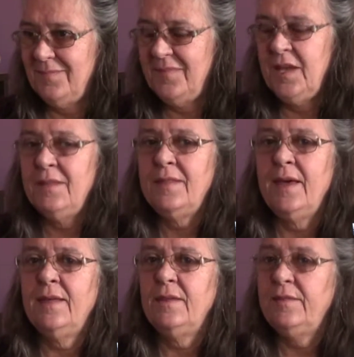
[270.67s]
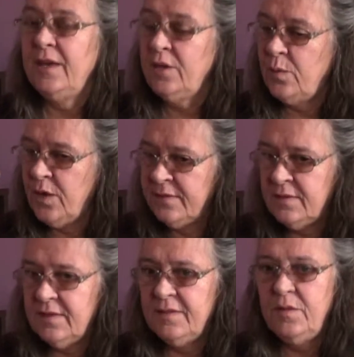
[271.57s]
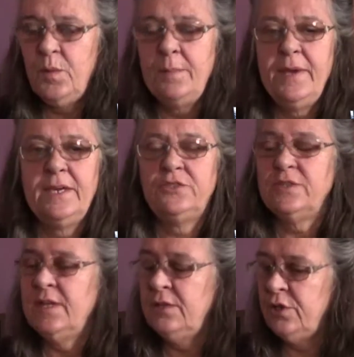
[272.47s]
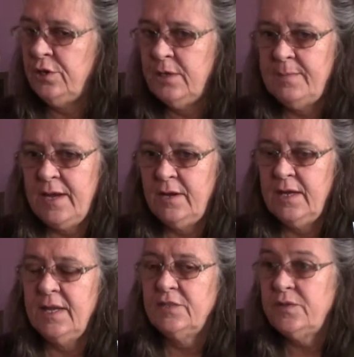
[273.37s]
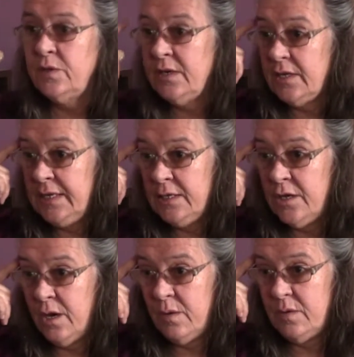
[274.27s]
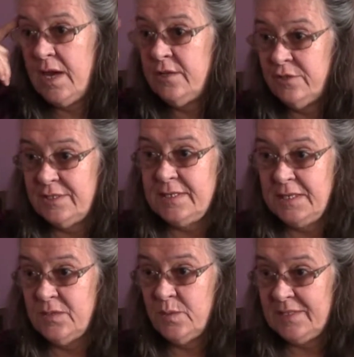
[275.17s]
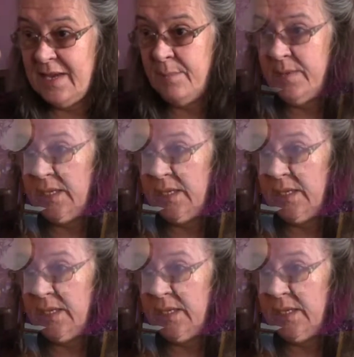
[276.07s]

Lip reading: and they go on the webpage and they learn about it so their ego understands what's happening